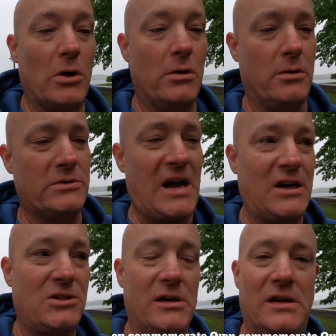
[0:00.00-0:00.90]
Road. It was
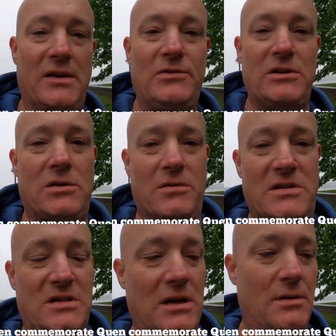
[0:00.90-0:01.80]
actually gifted to
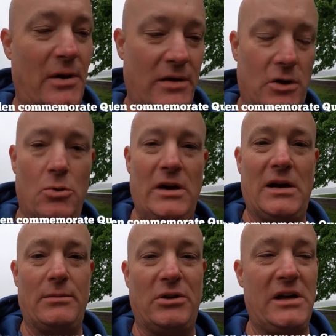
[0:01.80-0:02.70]
the city by the
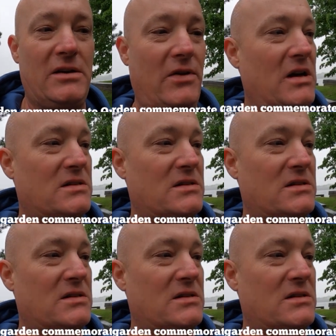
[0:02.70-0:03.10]
Queen, I believe.